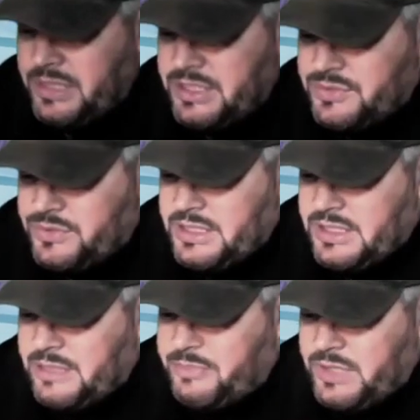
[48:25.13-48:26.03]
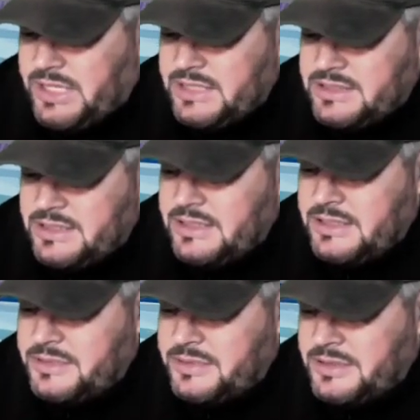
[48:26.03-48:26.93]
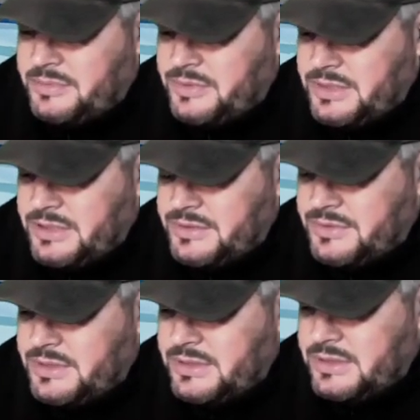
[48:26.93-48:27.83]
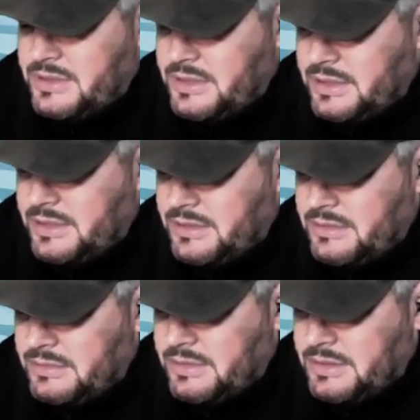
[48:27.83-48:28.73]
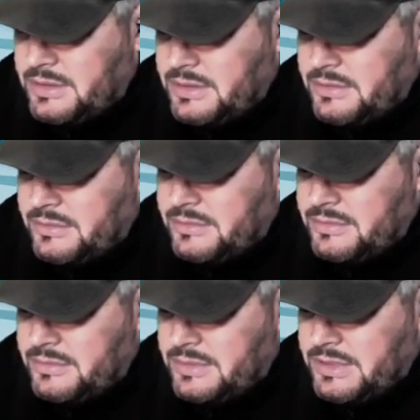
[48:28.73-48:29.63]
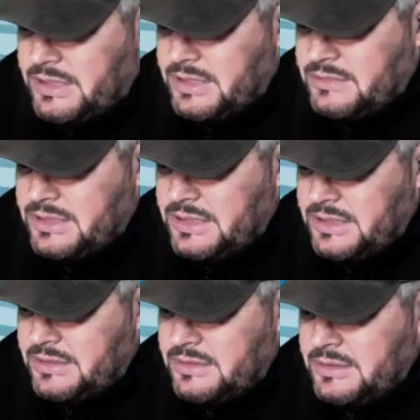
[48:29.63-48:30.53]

Patriot Uprising is a pretty interesting account tonight.